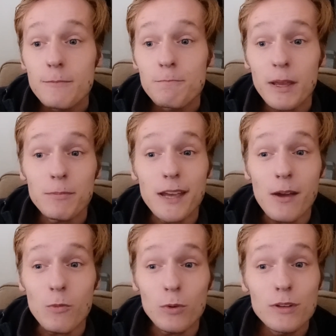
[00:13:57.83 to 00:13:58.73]
Maybe I
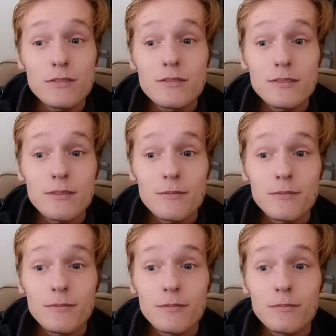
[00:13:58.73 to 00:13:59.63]
would,
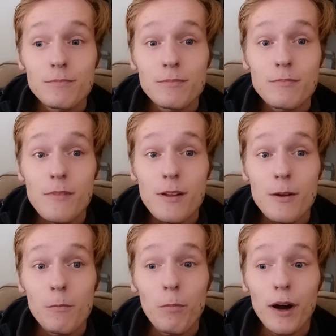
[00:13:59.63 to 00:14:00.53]

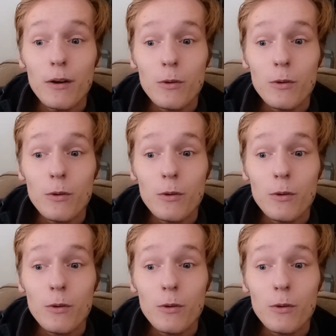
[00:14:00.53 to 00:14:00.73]
but